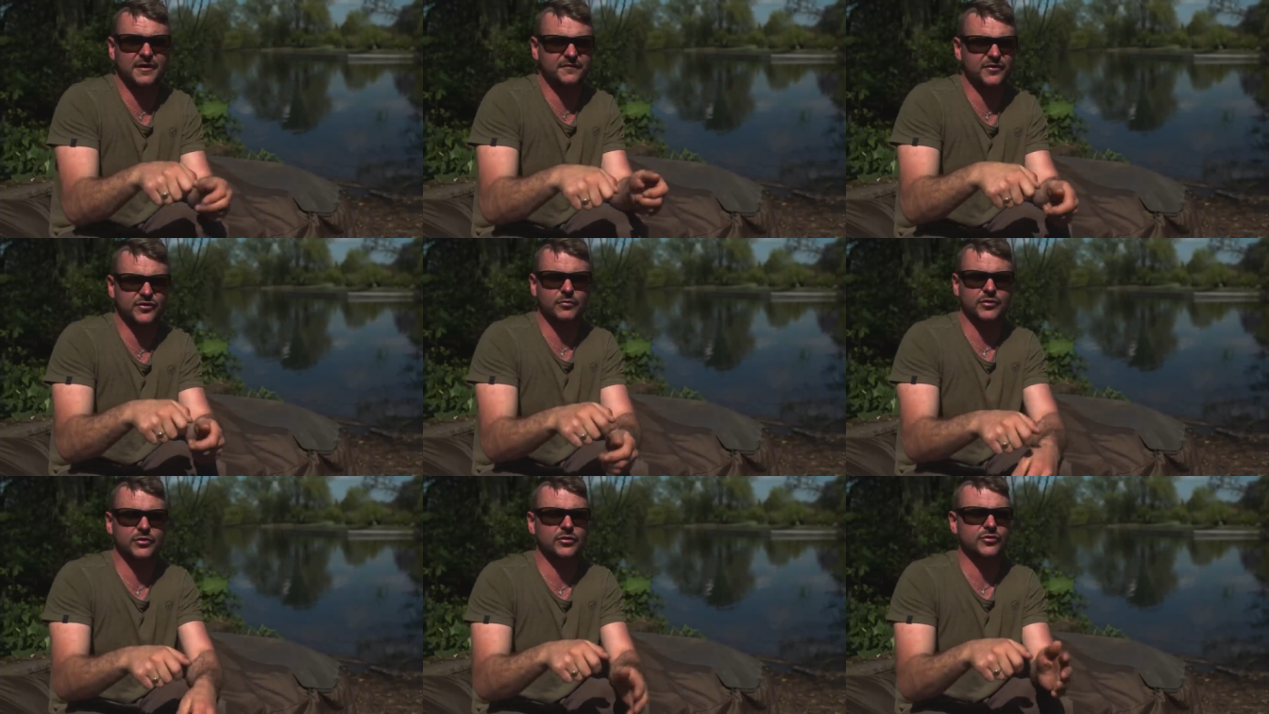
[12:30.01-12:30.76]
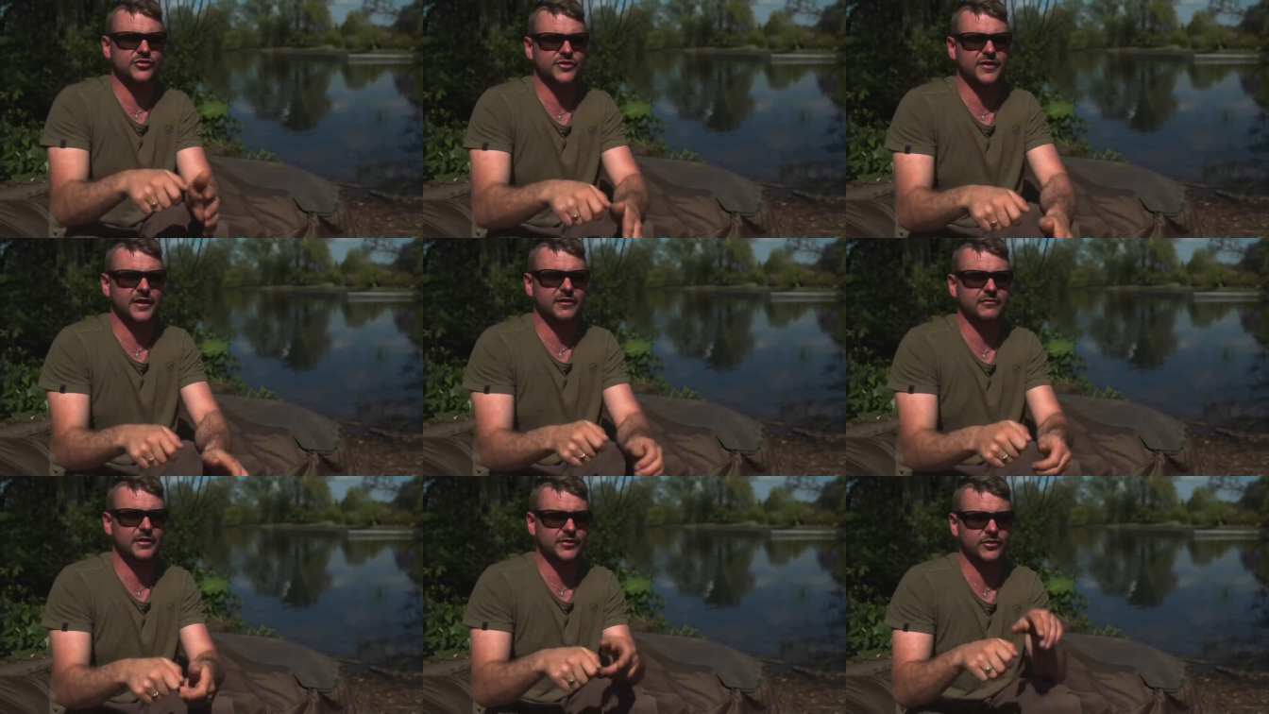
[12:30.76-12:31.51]
Everything's going gorgeous.
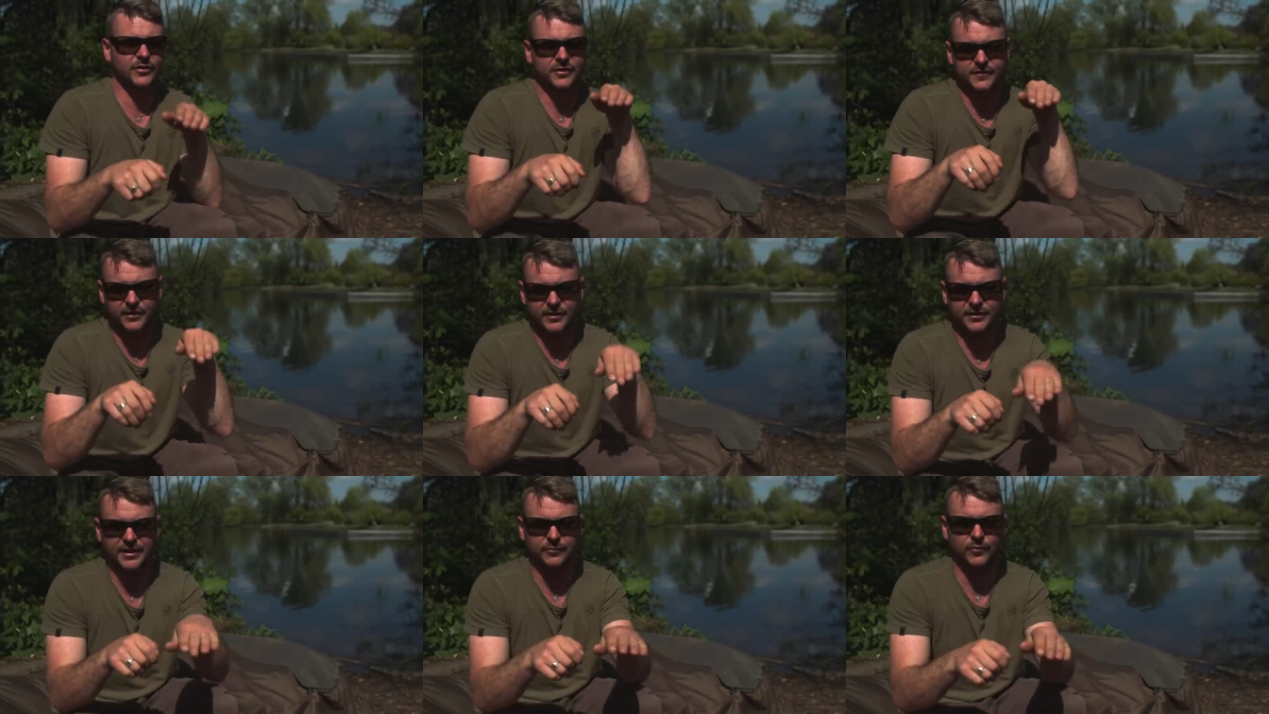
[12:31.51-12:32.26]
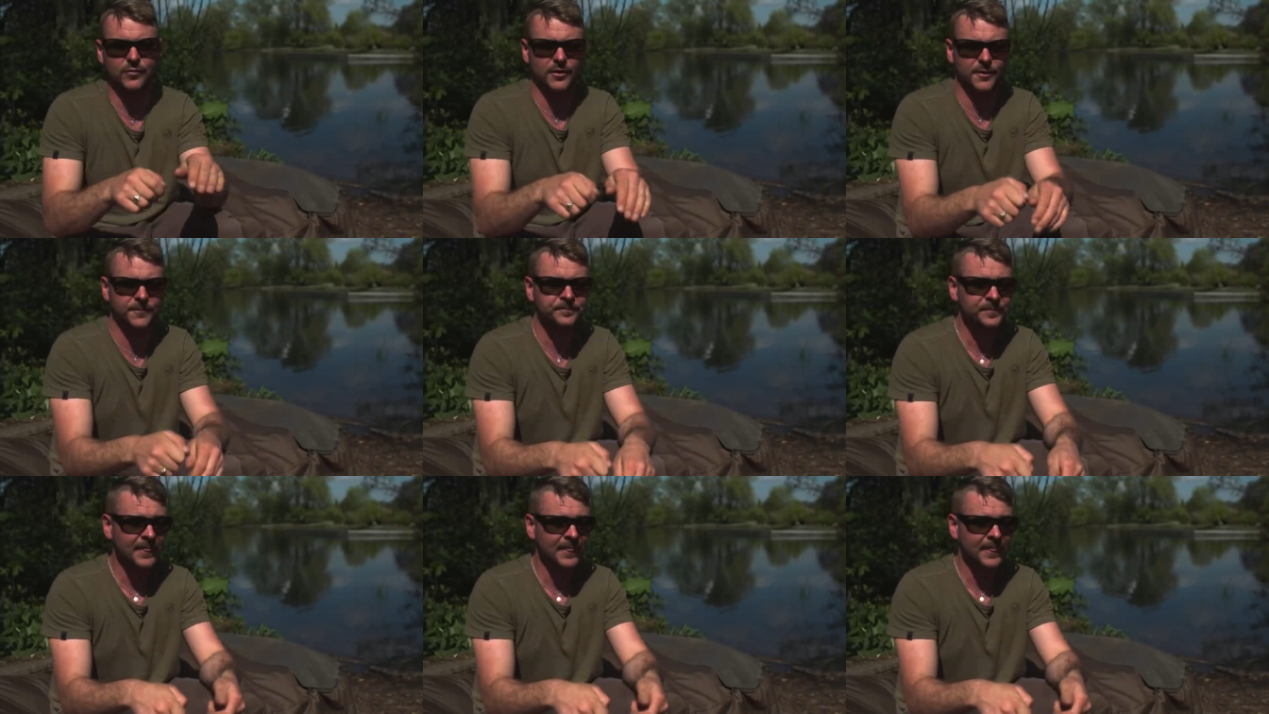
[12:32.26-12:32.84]
Take a while, it's gone into the deep water.